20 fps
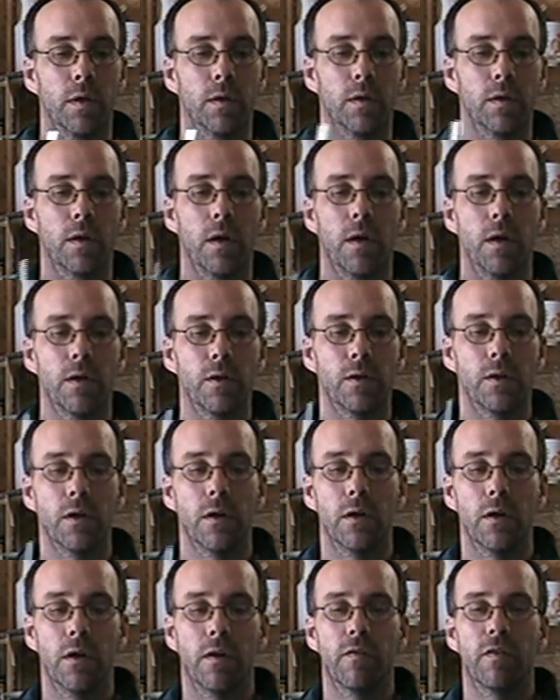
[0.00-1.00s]
My stairs
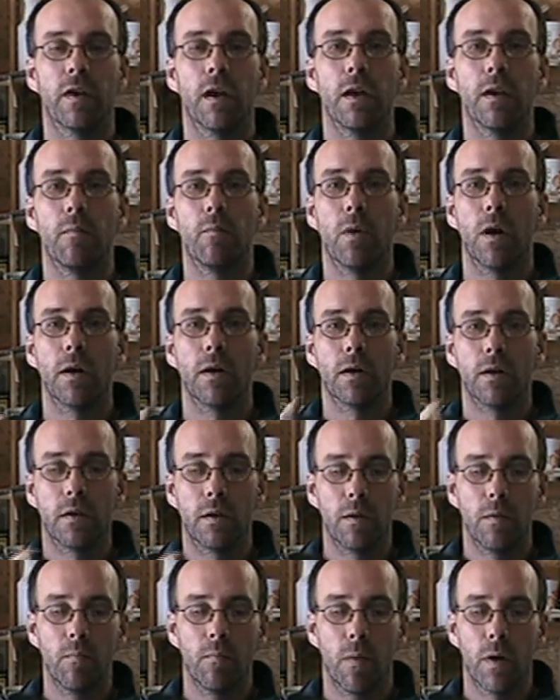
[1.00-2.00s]
here, I've kind of
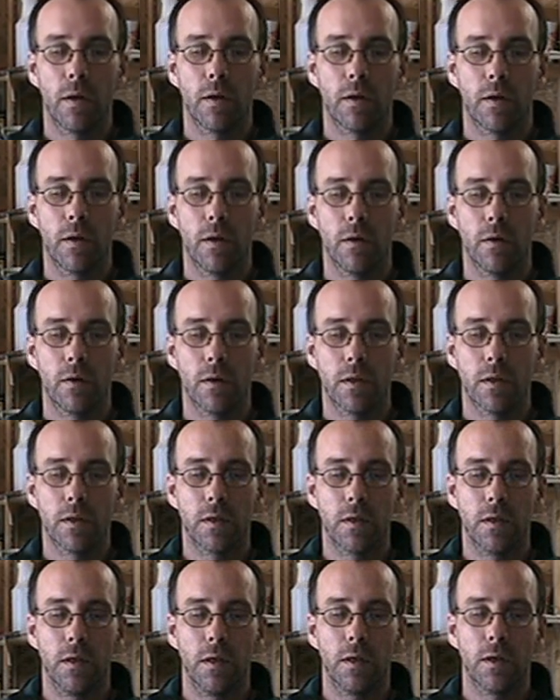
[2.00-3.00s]
marked here.
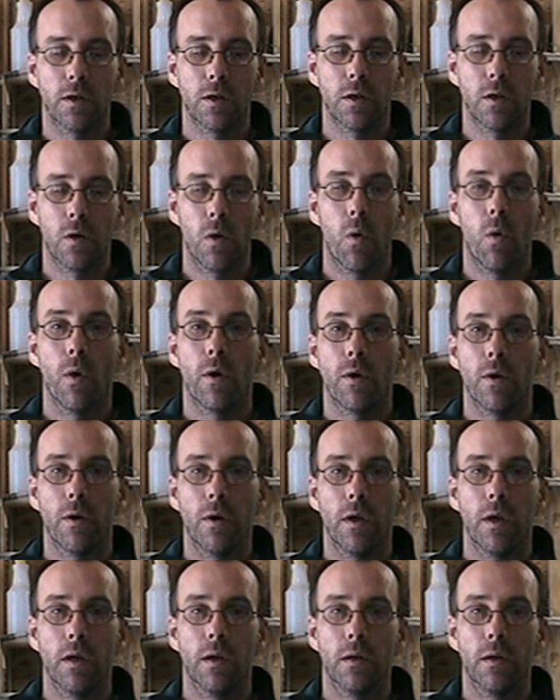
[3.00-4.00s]
This is 1.25 inches
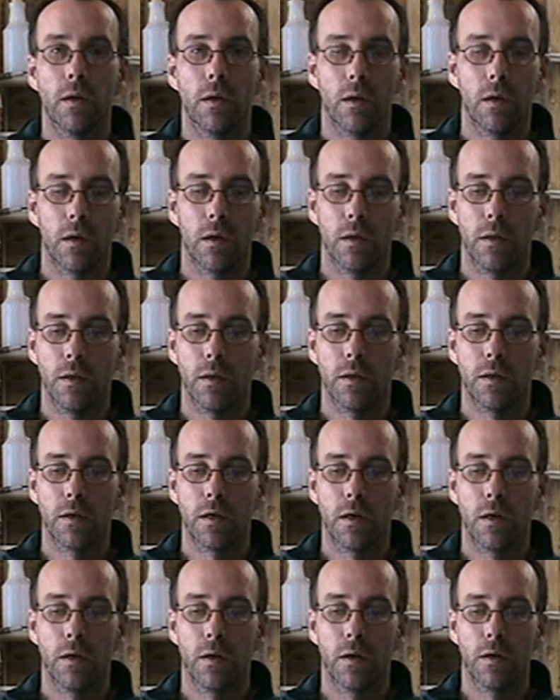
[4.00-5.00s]
in, and
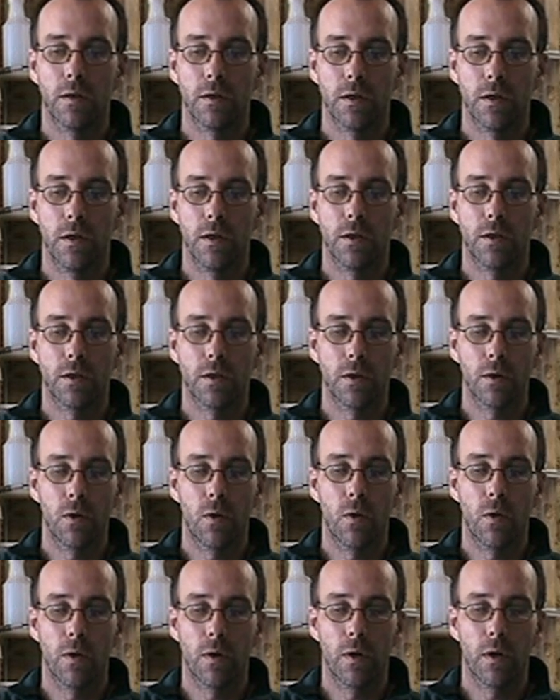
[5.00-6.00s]
this here is 1.25 inches
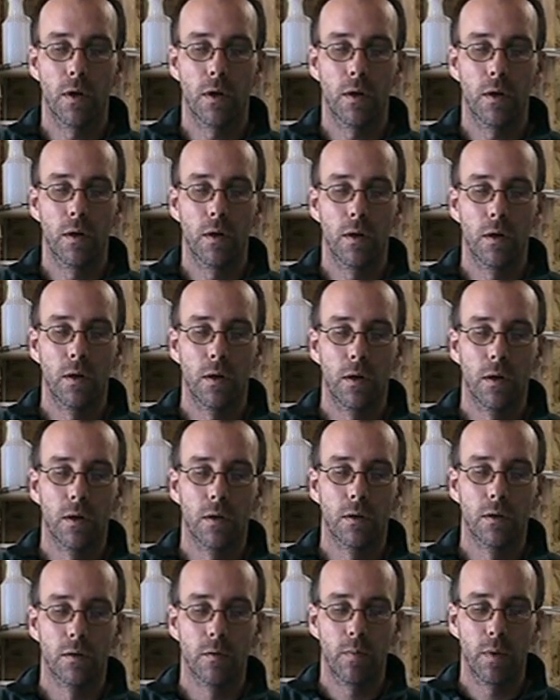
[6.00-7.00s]
in.
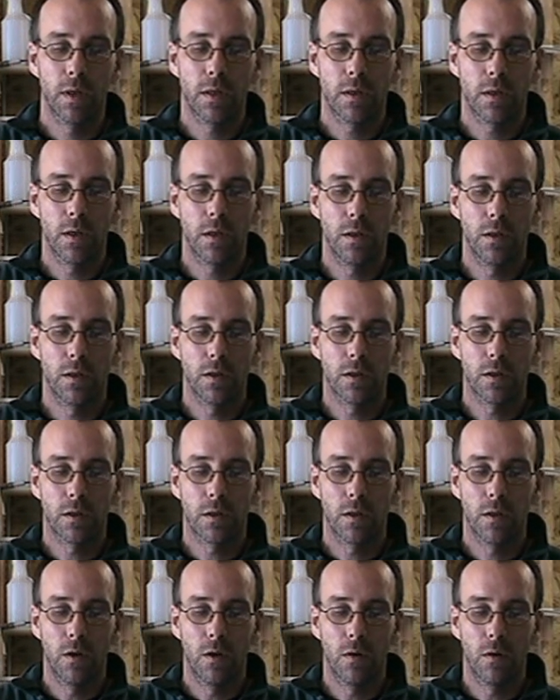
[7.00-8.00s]
So basically,
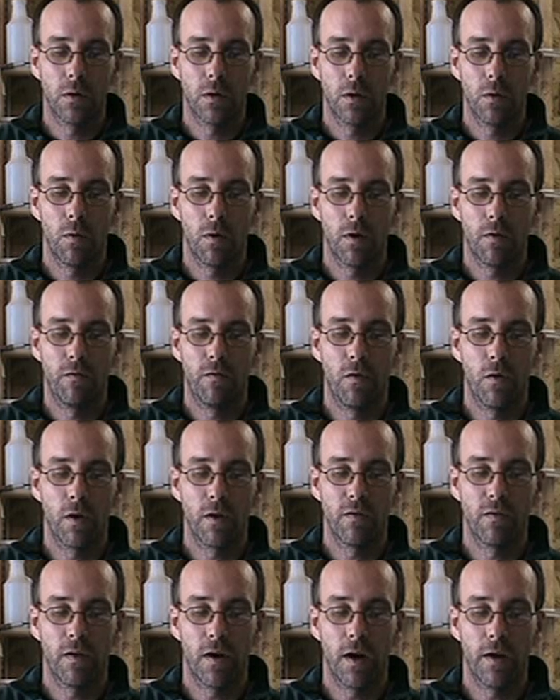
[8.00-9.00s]
just, you know, you want a
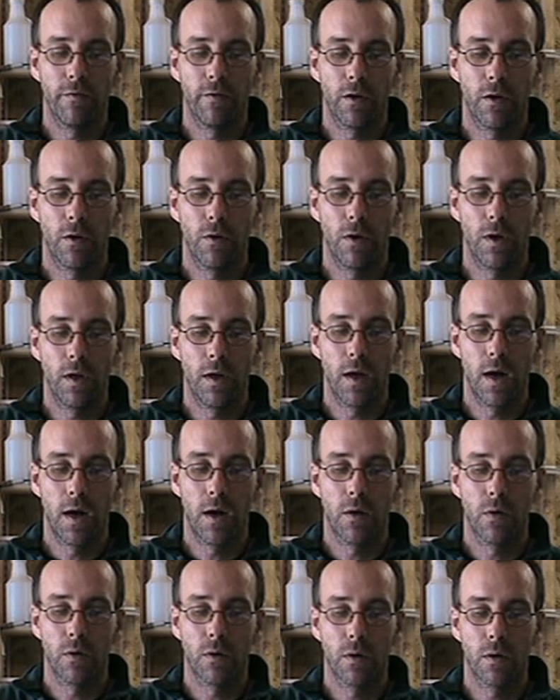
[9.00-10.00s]
45-degree
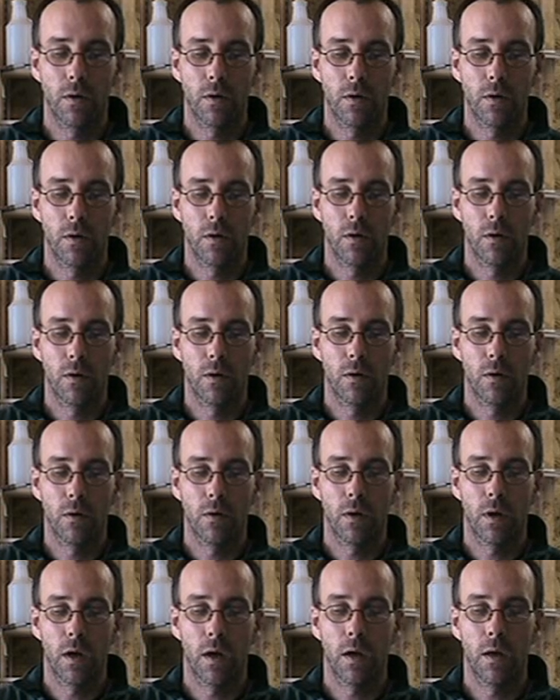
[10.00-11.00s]
down.
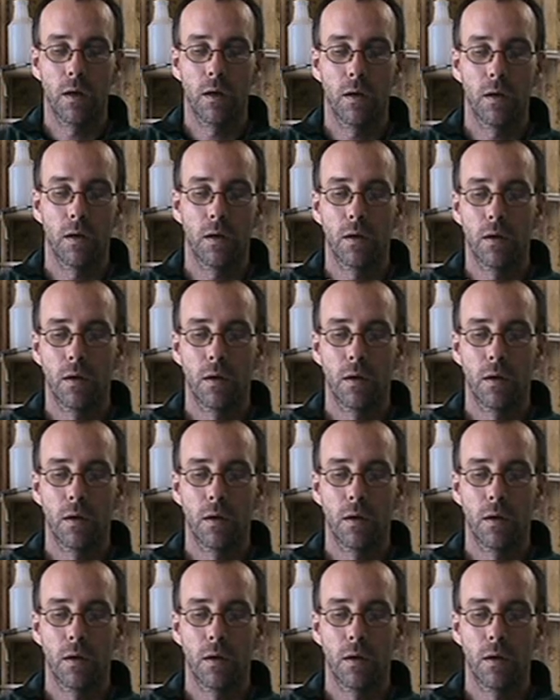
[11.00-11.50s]
Okay.